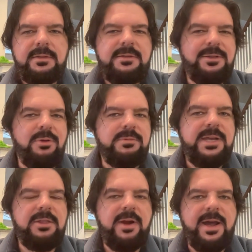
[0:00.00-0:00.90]
You know,
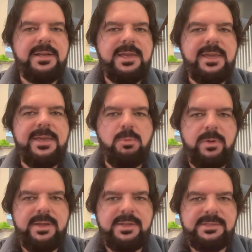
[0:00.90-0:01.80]
Taylor Heinicke, he
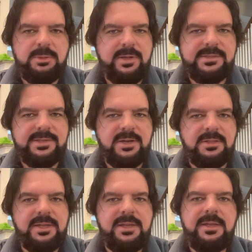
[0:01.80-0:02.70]
wins
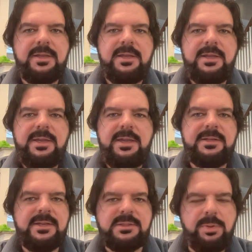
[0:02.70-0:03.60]
ugly. He
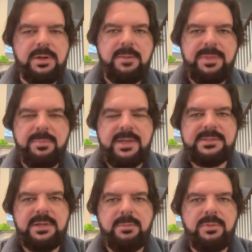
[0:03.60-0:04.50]
doesn't put up the
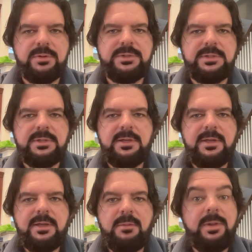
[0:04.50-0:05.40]
best numbers,
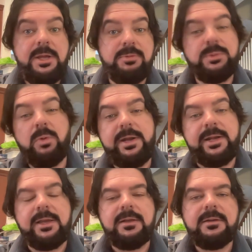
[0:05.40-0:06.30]
but he was
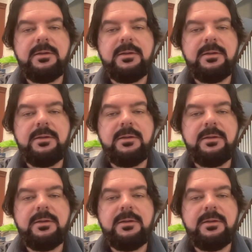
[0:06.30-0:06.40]
winning.